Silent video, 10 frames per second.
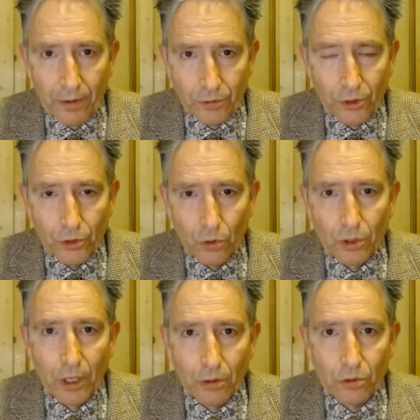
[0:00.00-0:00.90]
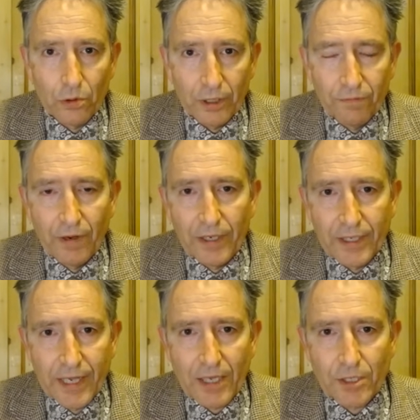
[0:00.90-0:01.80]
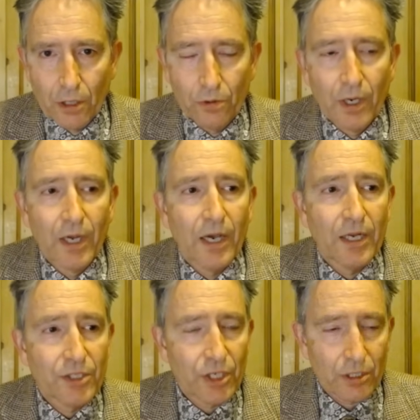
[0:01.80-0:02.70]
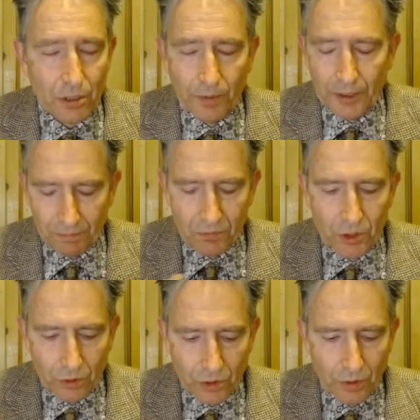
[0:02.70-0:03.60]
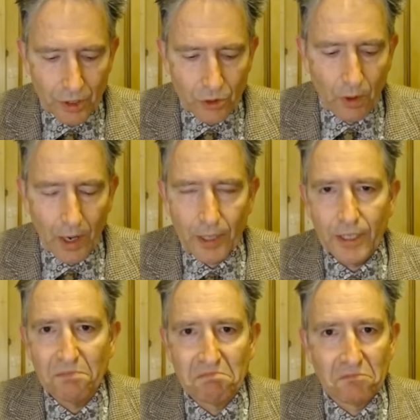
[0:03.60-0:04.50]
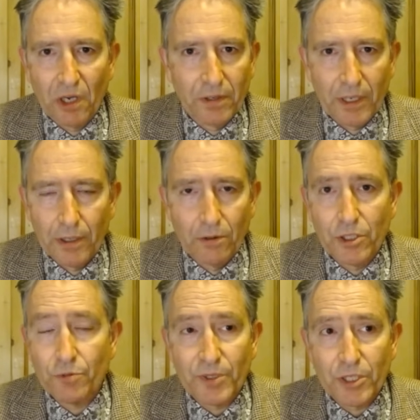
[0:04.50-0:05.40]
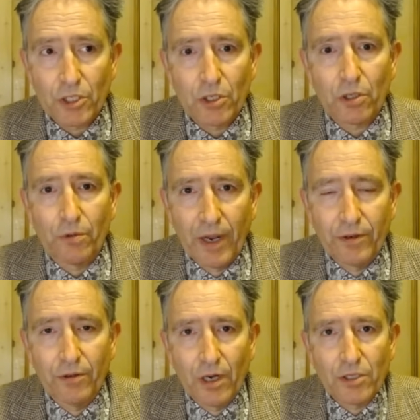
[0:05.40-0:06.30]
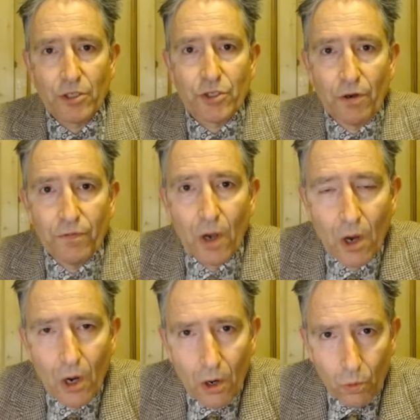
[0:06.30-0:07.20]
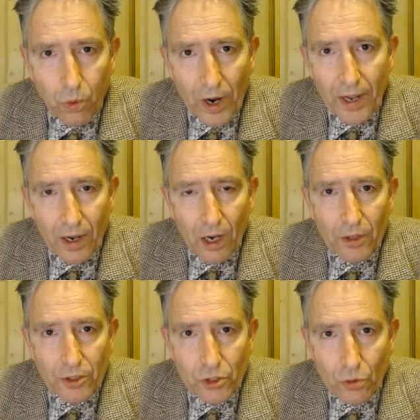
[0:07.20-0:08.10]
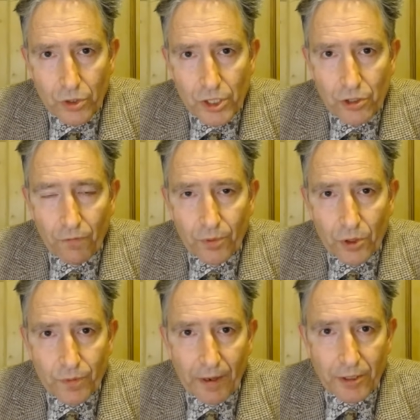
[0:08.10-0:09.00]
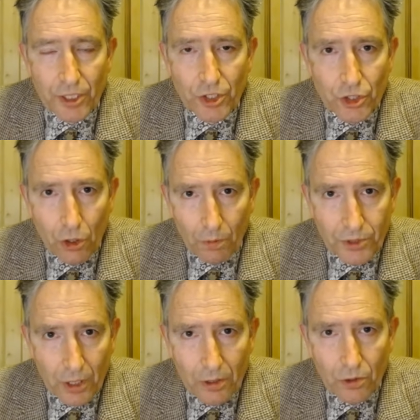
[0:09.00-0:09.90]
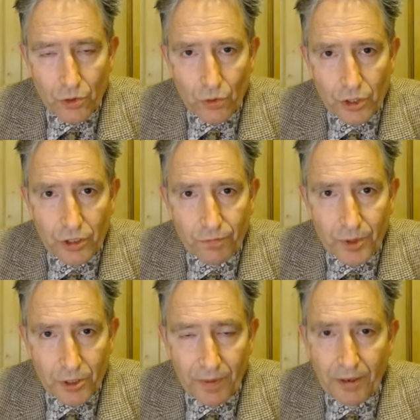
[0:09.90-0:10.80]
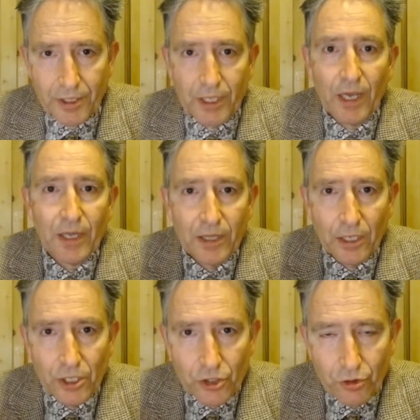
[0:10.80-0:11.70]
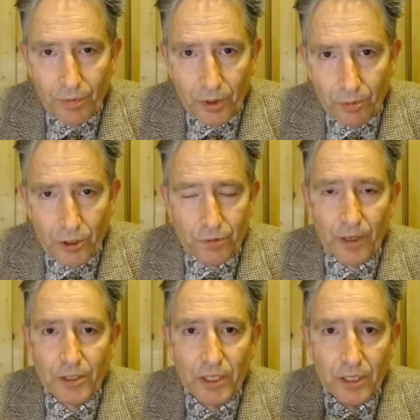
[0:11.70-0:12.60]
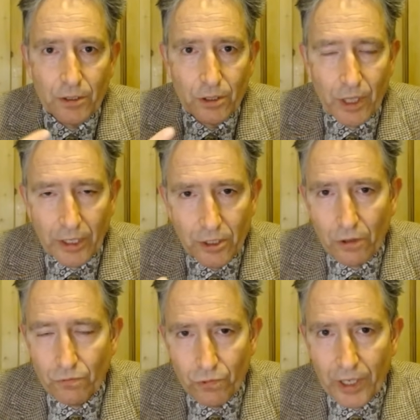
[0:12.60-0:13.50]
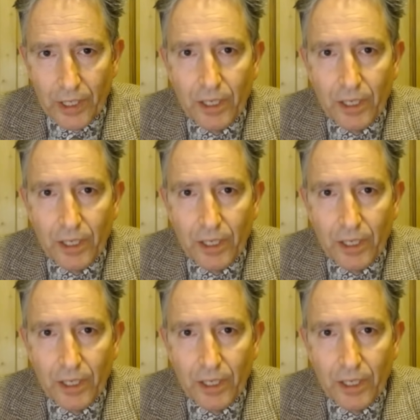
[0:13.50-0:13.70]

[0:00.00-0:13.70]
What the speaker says: your local invader ghetto and just, do this quietly, don't get noticed, but just look around you and ask yourself, where are the sources of prosperity? Shops are not sources of prosperity. They distribute prosperity. They don't really